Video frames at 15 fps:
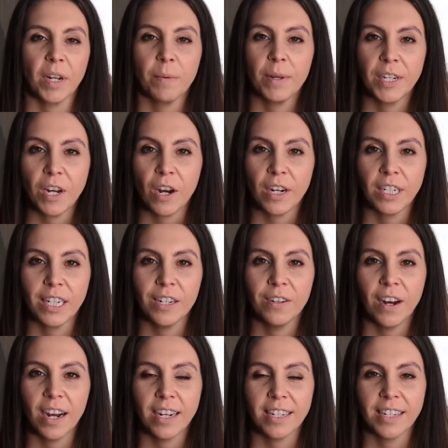going to be talking to you
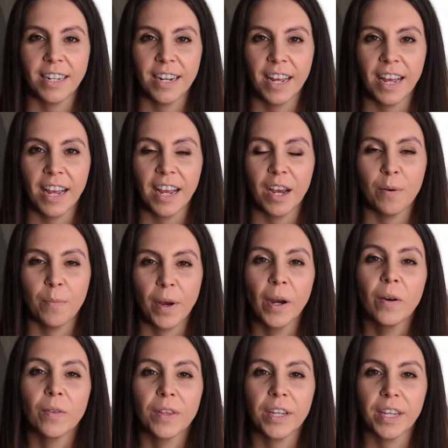guys today
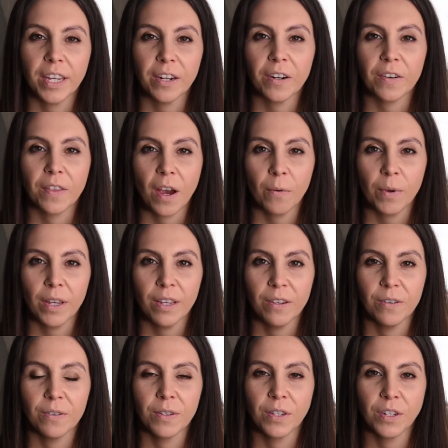about the gear that we
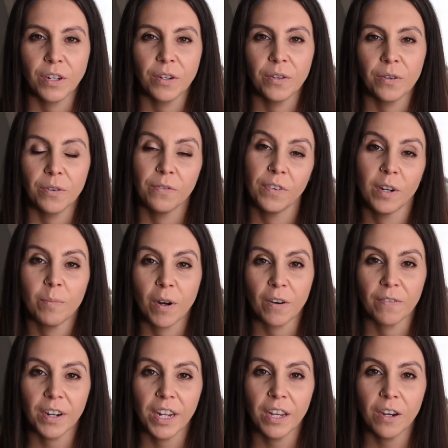use to film our
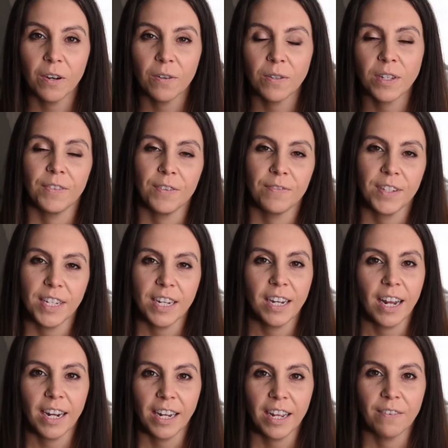videos. If you've seen
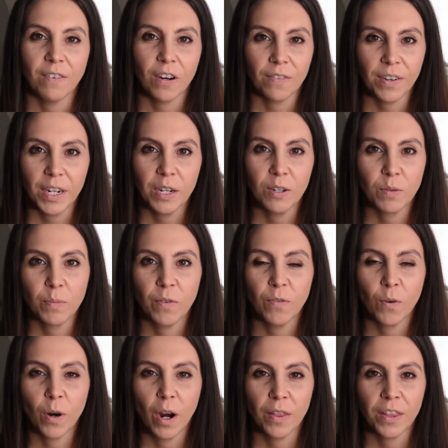any of our videos
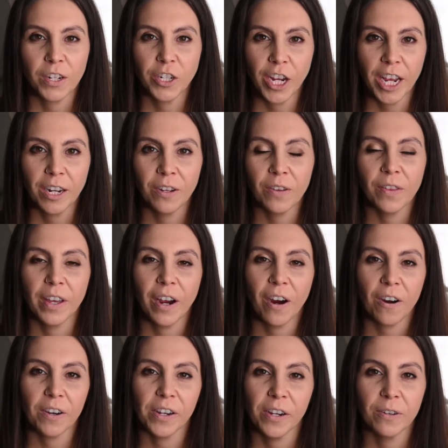before on the channel, they
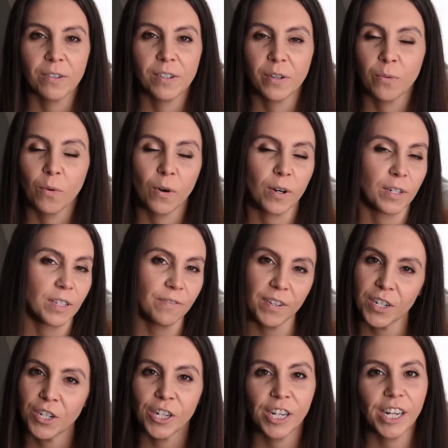are geared towards
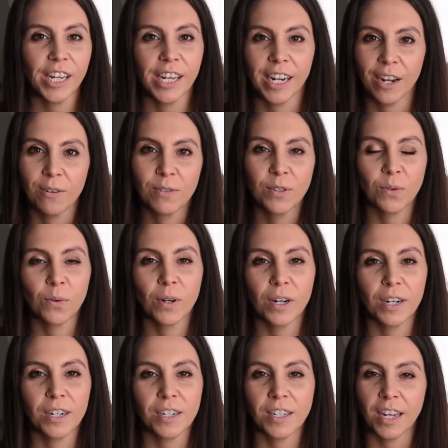fishing and
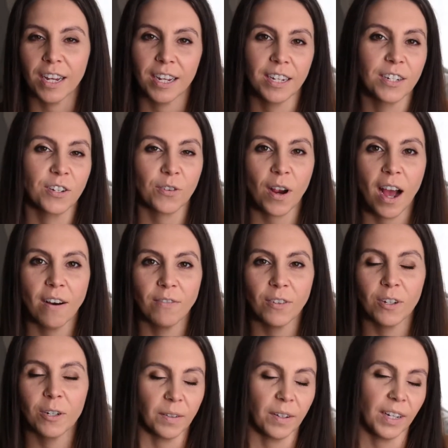outdoors and
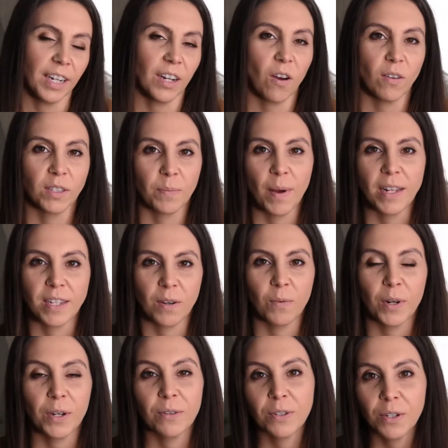travel. It all depends on
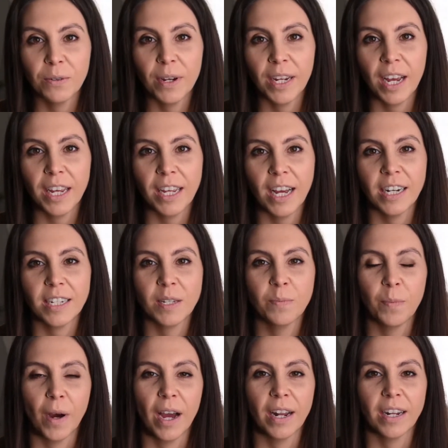what you're doing, I guess,
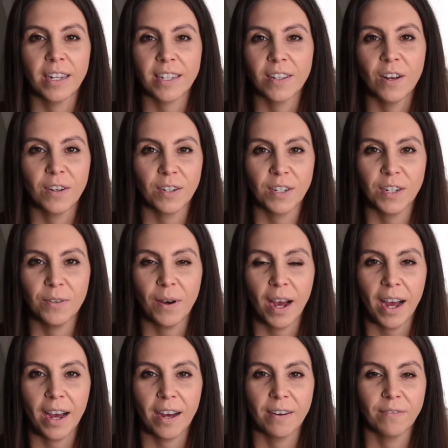but as long as you
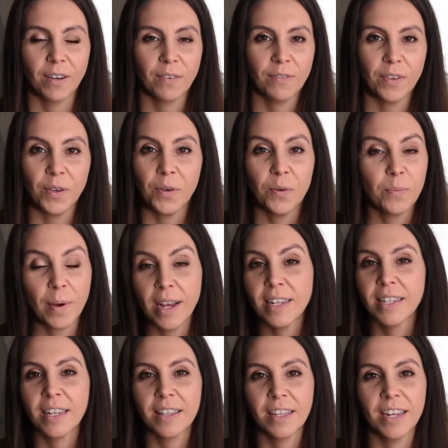have a few
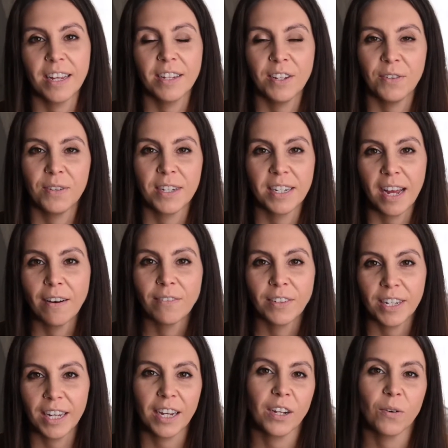basic things, you can
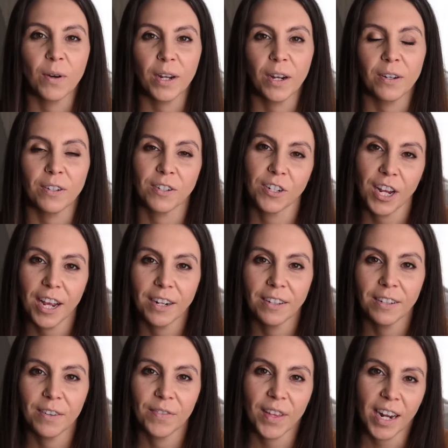definitely get going on your
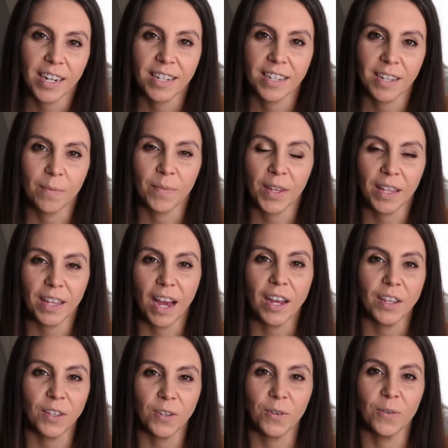channel if that is something
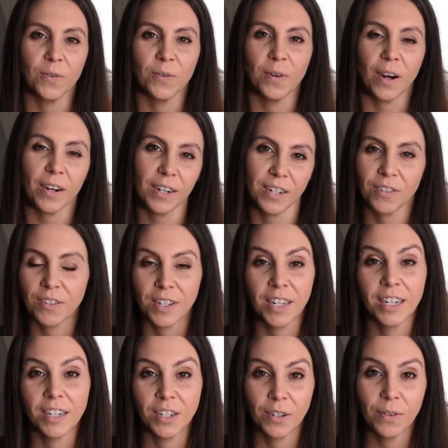that you are interested
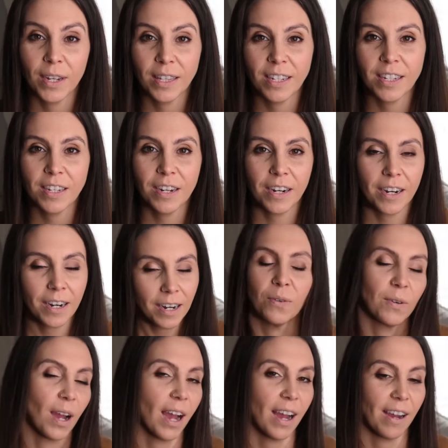in doing this year.
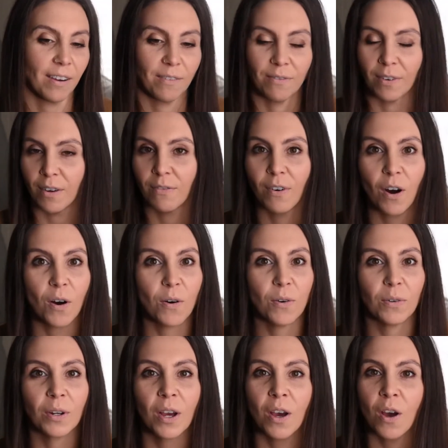You have a
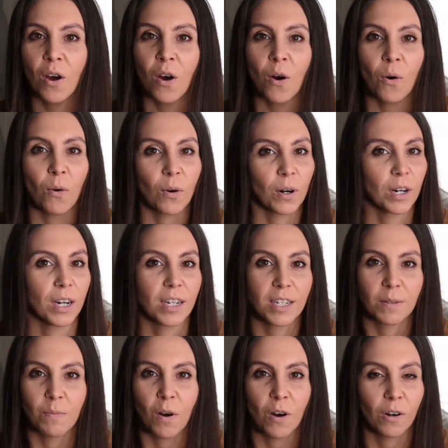phone or a
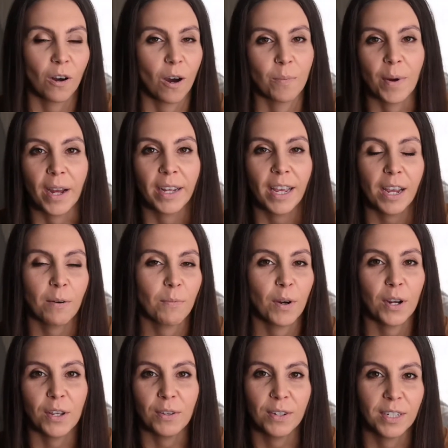small compact
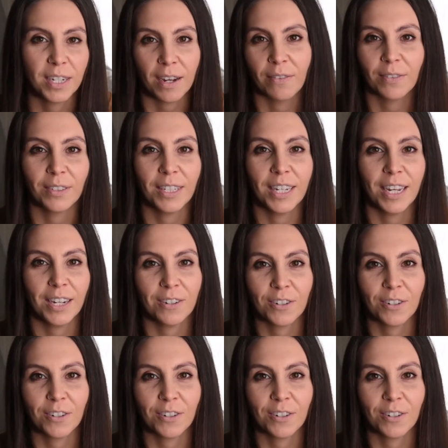camera, you can definitely get your